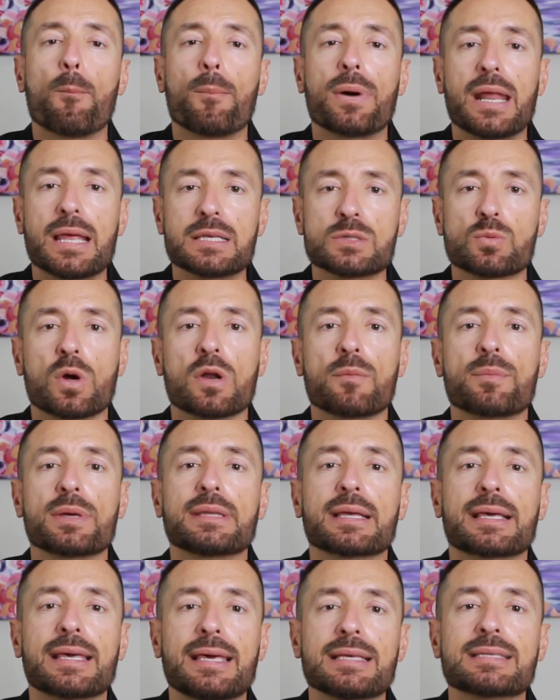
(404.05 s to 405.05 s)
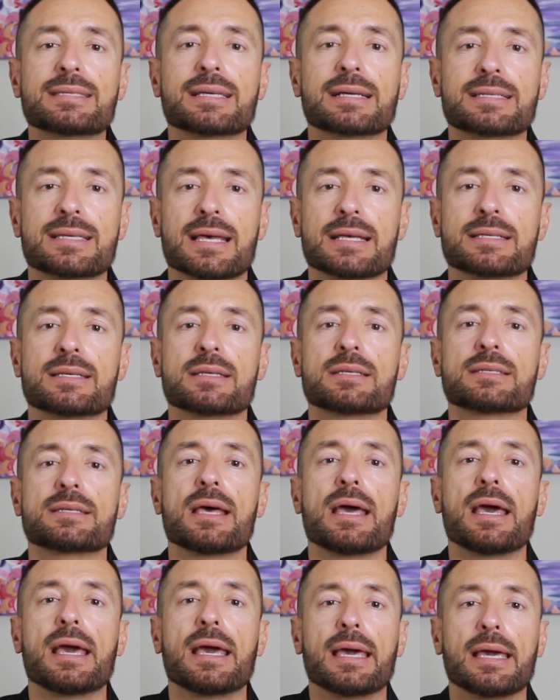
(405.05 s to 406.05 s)
but that's one of the key
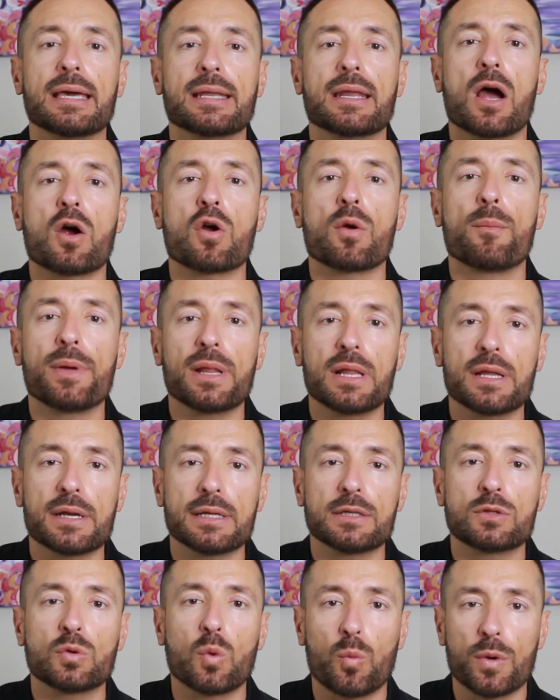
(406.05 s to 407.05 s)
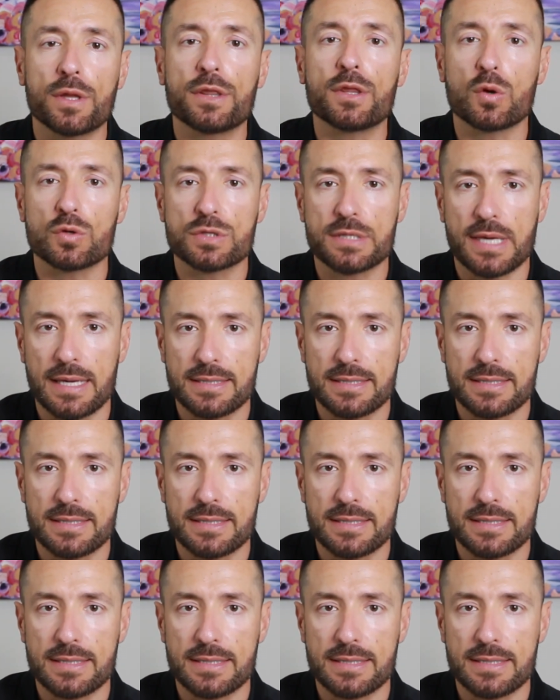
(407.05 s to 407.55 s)
successes in our ability to win those